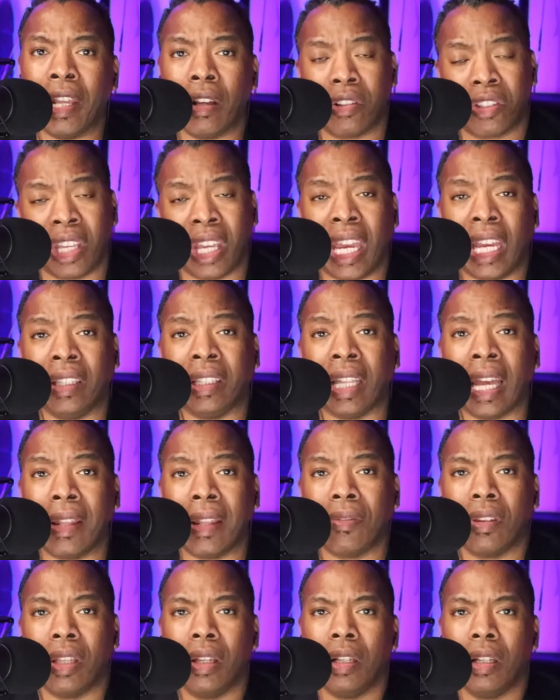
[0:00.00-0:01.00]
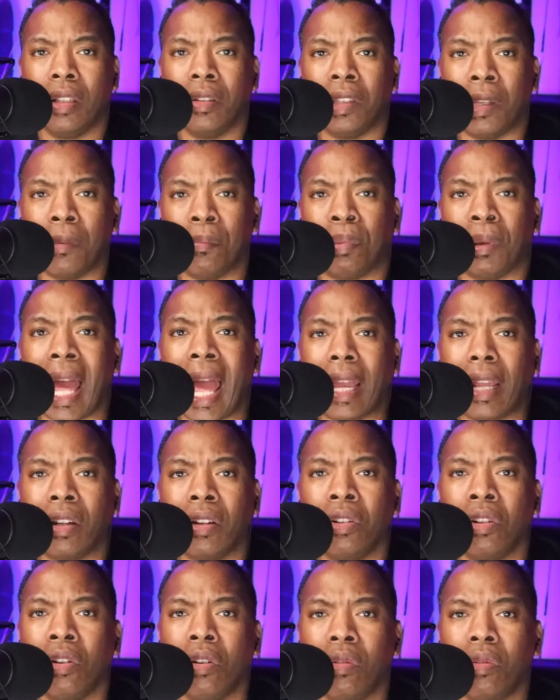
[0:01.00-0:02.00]
they're saying that the black
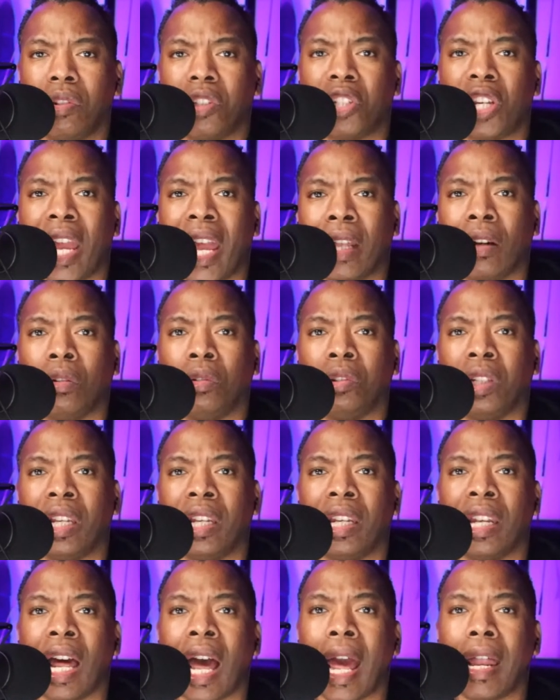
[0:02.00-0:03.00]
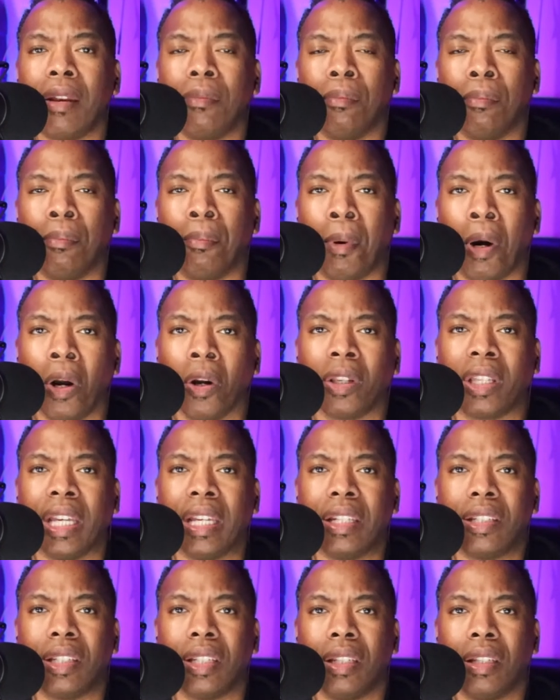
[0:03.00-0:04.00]
news channel did not
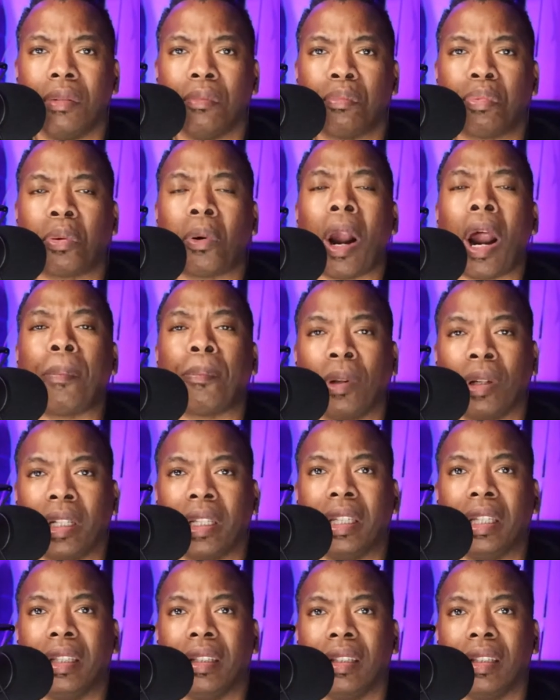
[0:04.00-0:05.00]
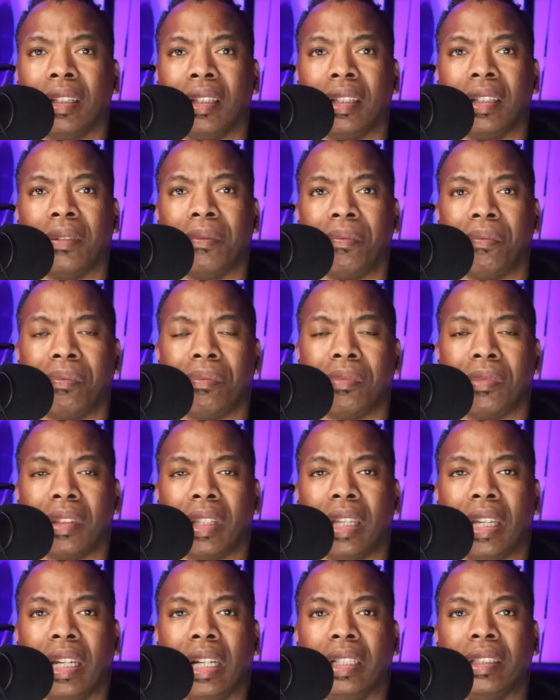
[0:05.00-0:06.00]
market properly.
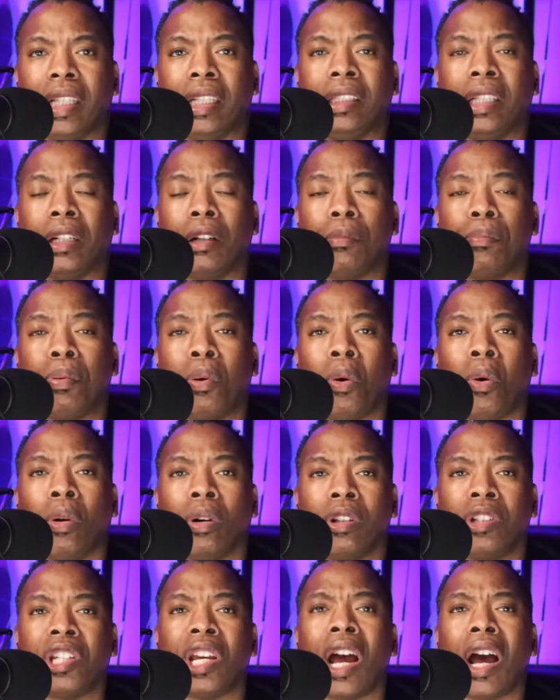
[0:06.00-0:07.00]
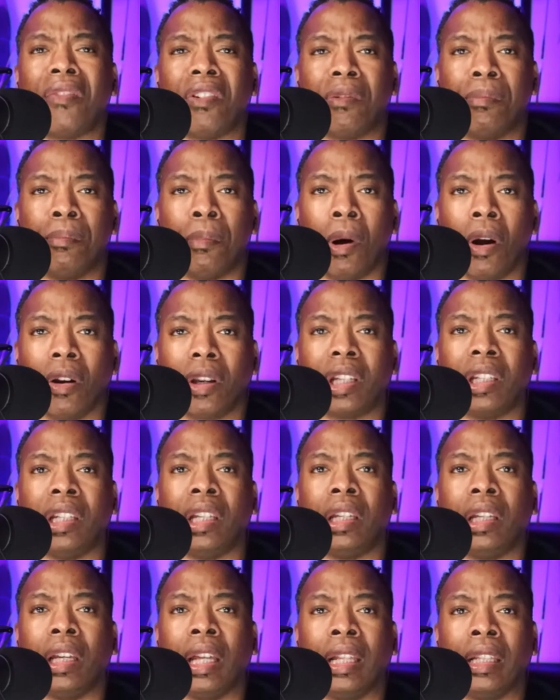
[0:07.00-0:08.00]
They did a poor job of
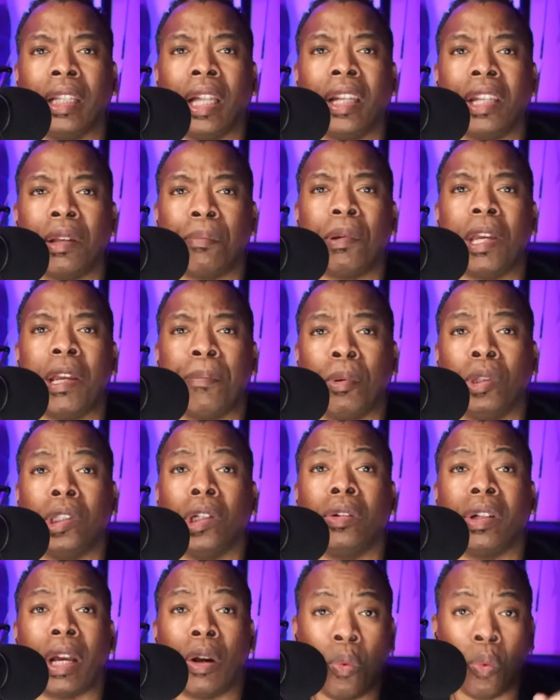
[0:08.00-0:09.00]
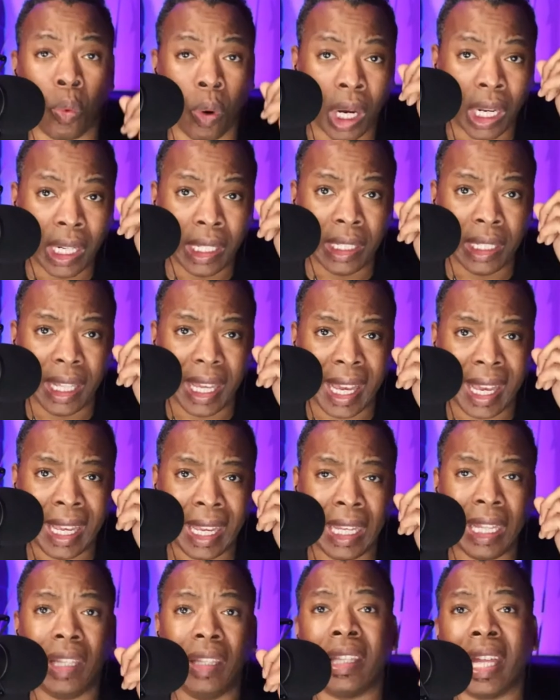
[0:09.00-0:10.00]
marketing and letting people know that one,
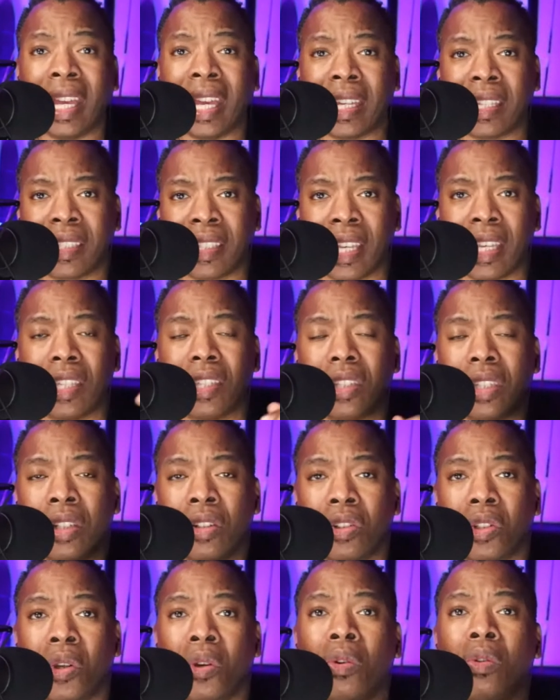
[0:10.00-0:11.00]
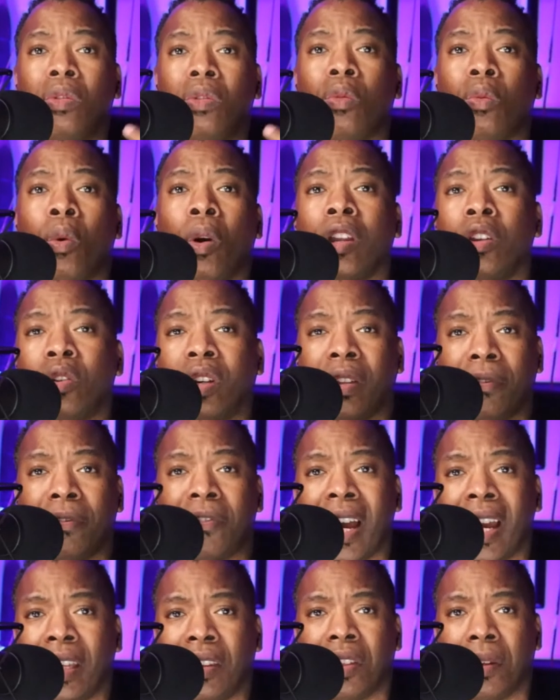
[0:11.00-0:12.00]
A, they exist, and two, where you can
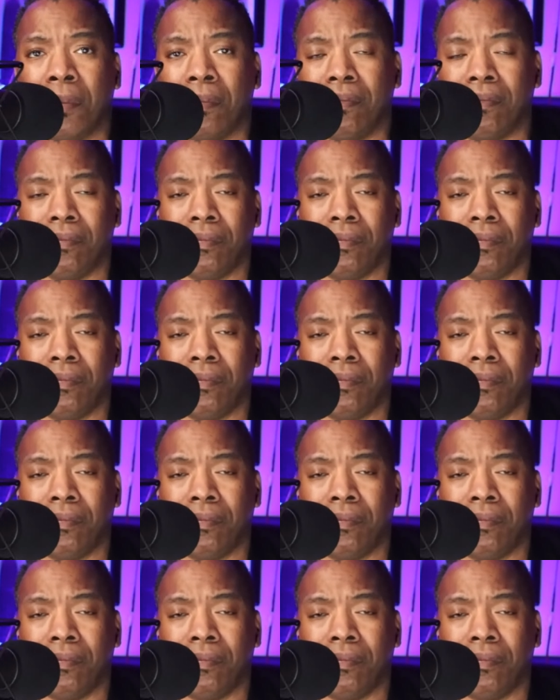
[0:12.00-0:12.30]
find them.